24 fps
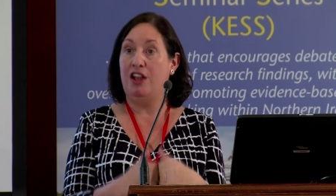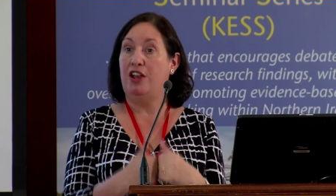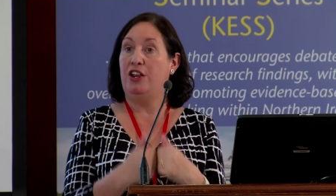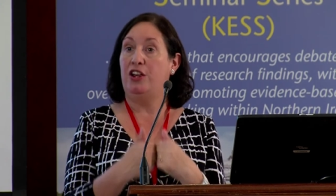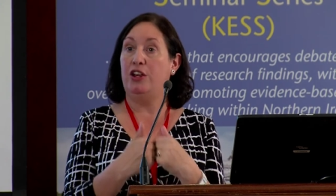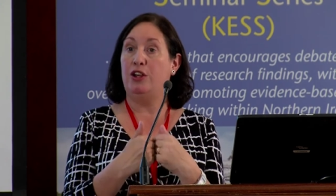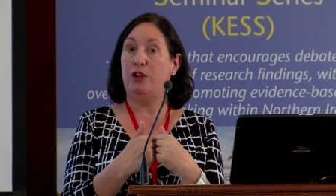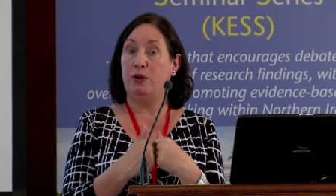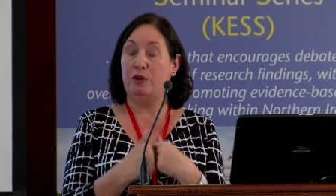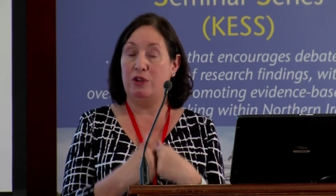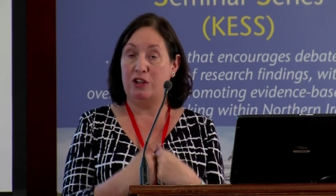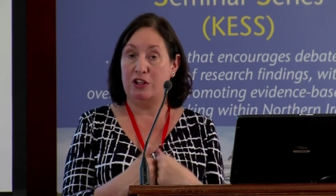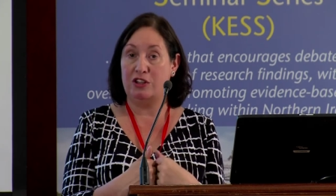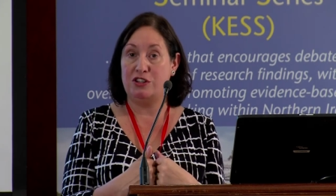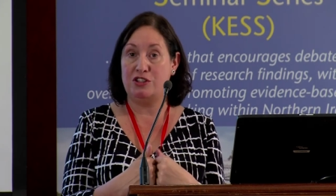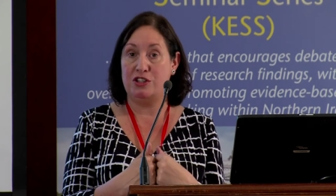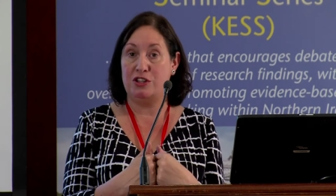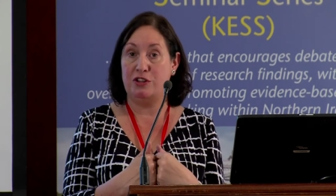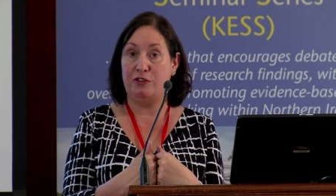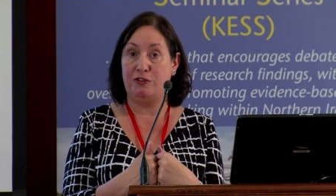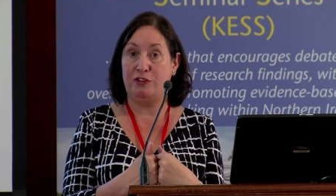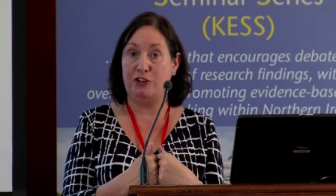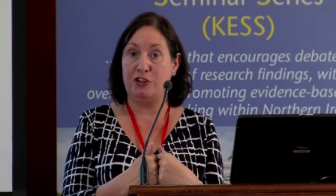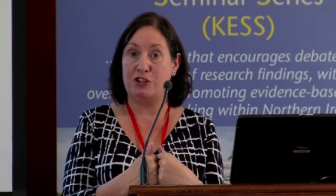you know, look to
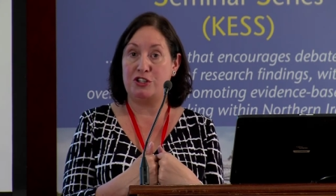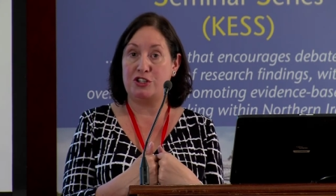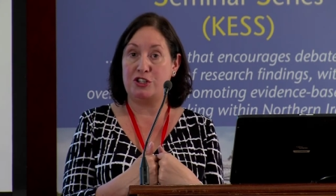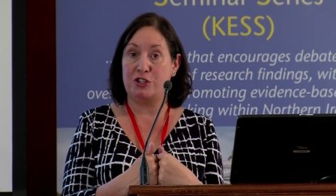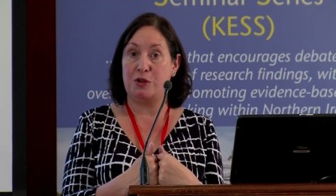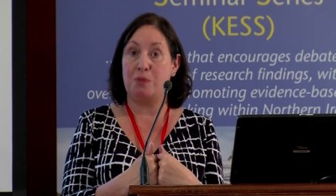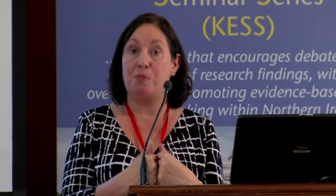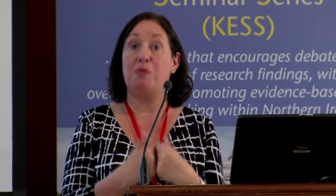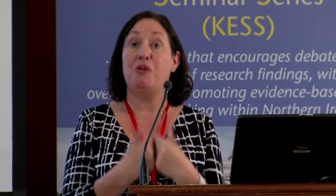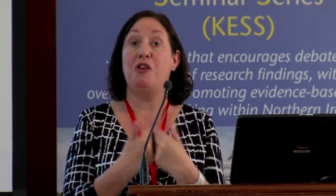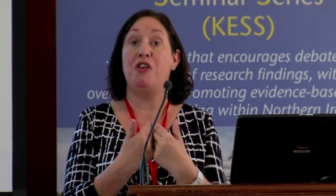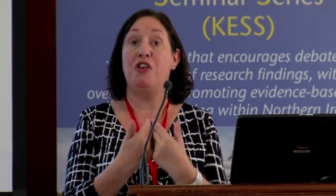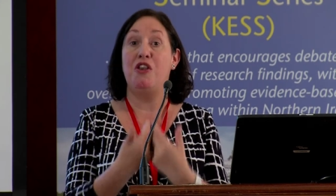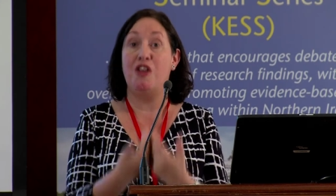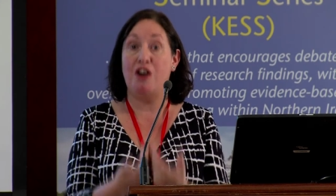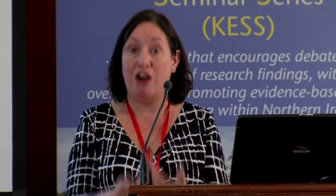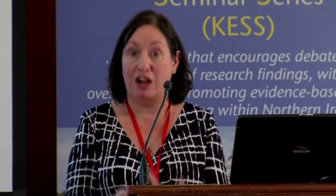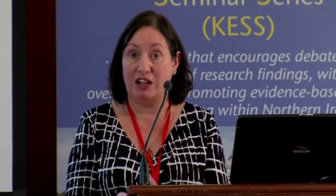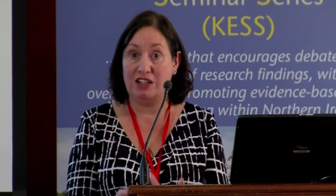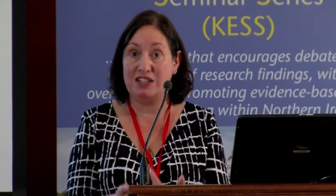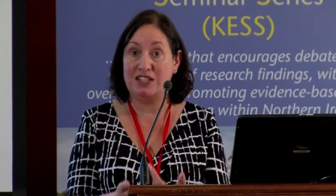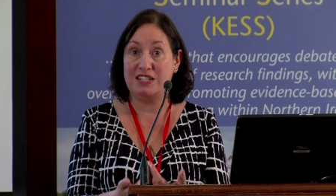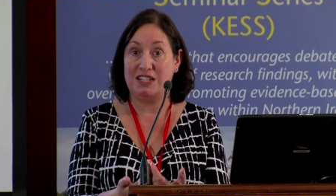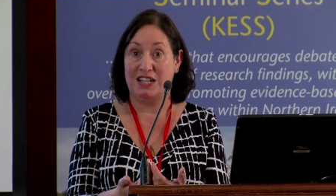the future, but
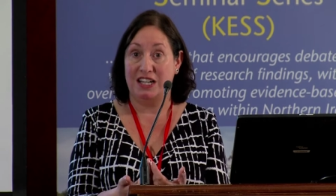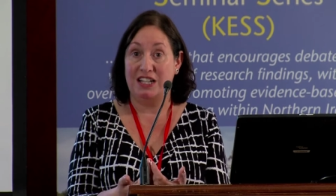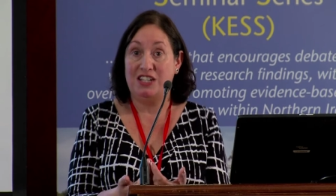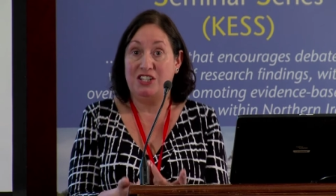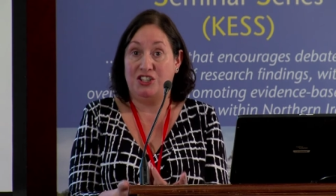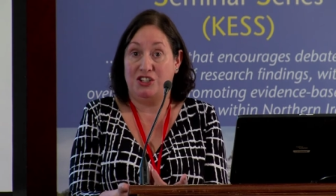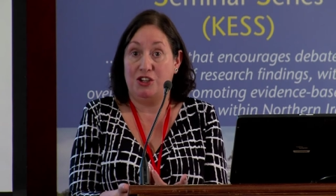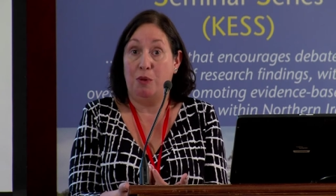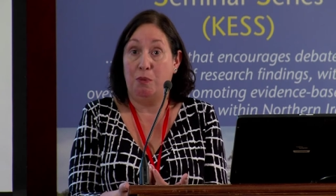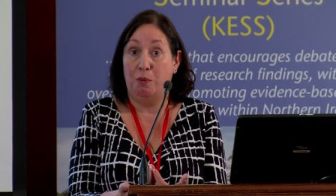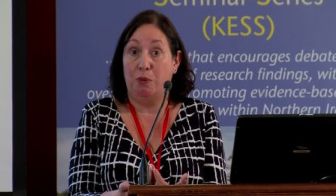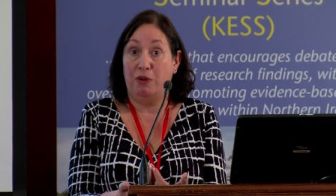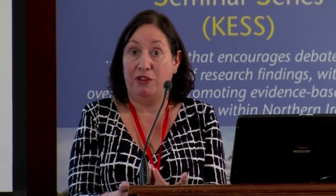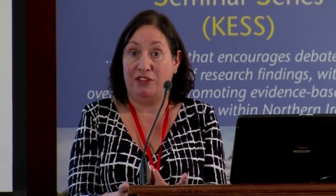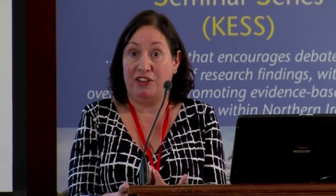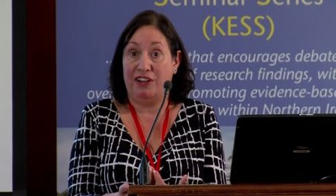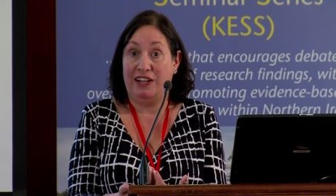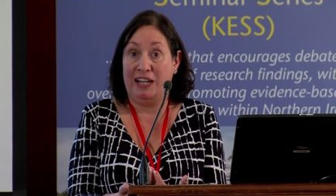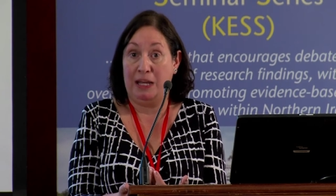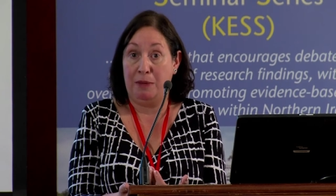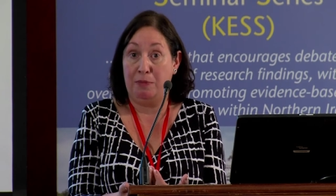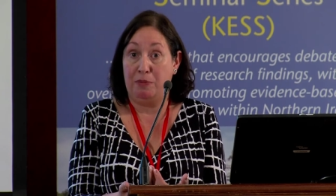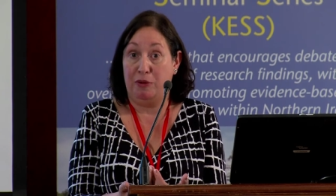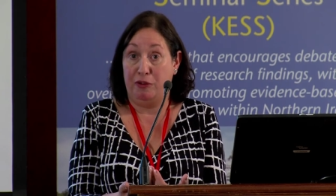not jump with a
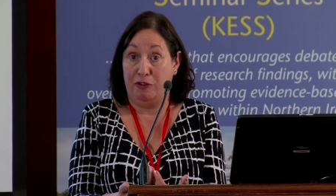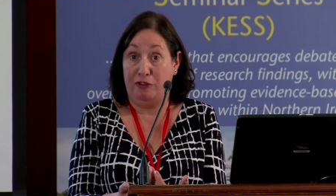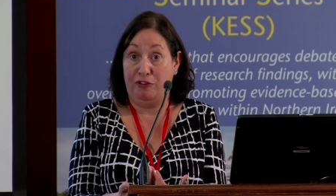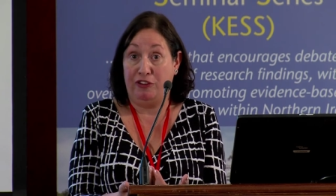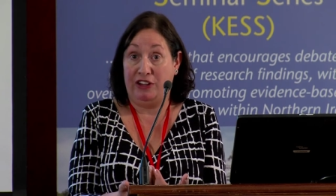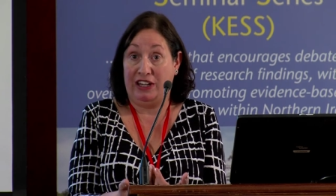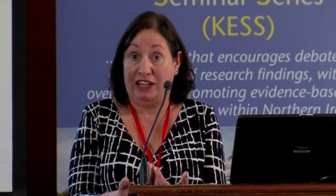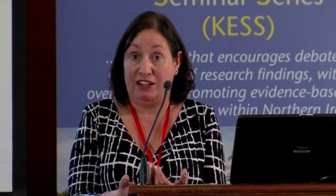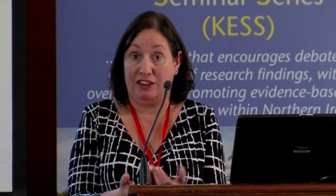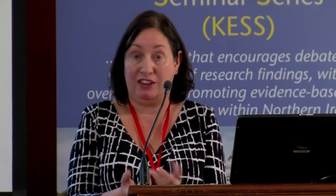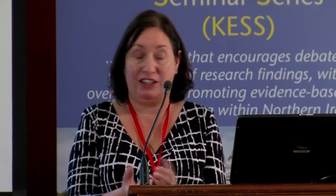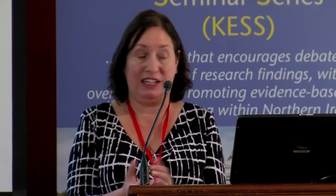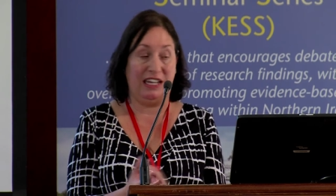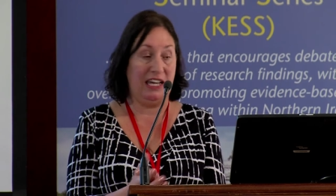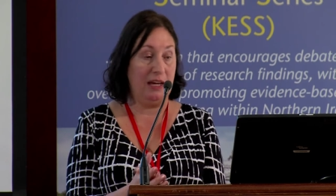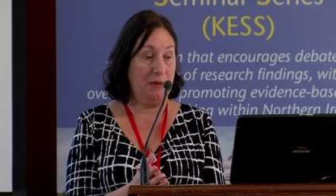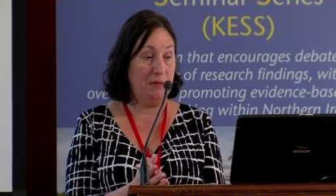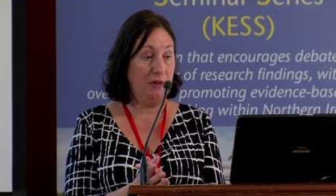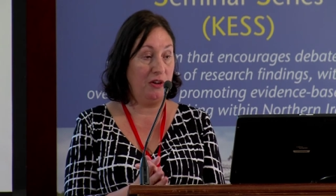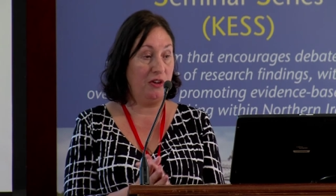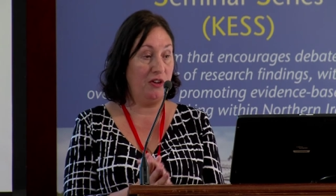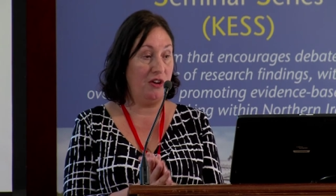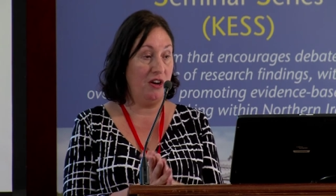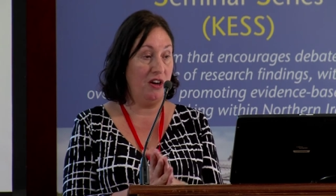leap of faith
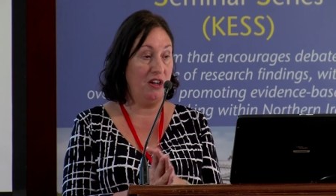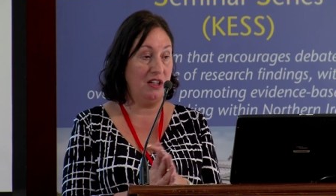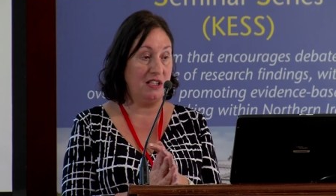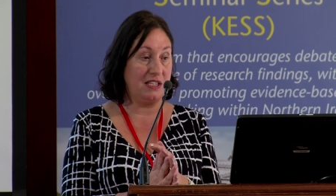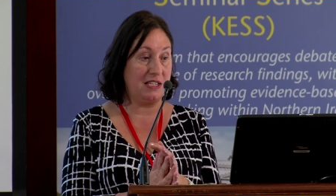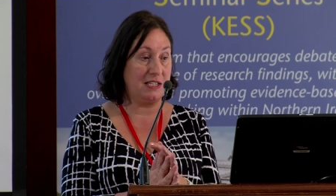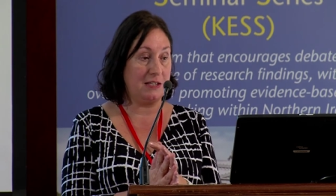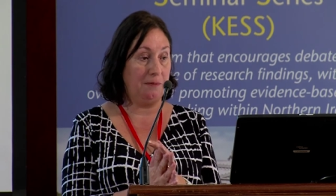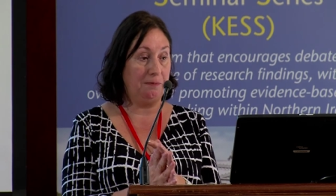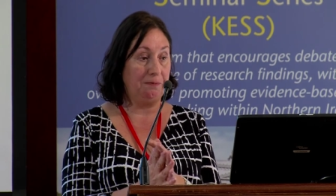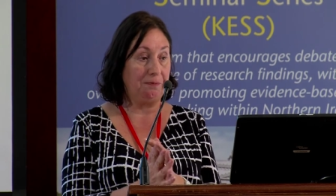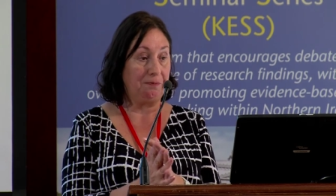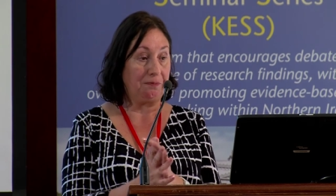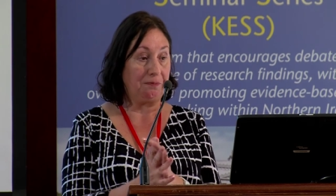came across.